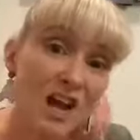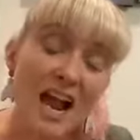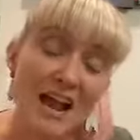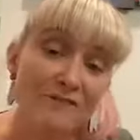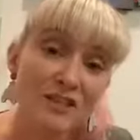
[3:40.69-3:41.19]
I
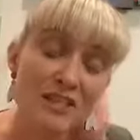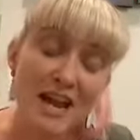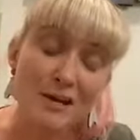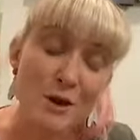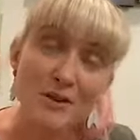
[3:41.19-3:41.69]
have to
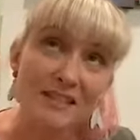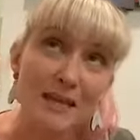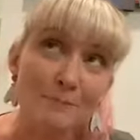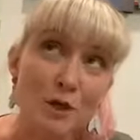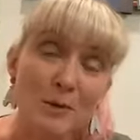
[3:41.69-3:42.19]
download
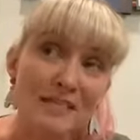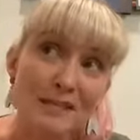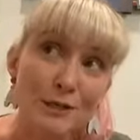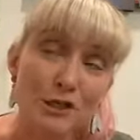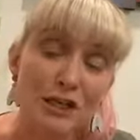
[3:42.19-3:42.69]
some new
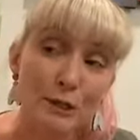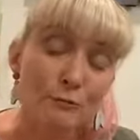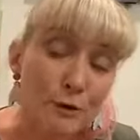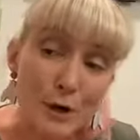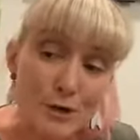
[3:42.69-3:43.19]
extension in
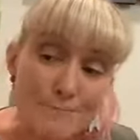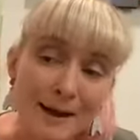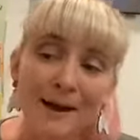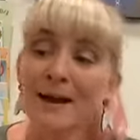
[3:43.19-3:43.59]
Chrome.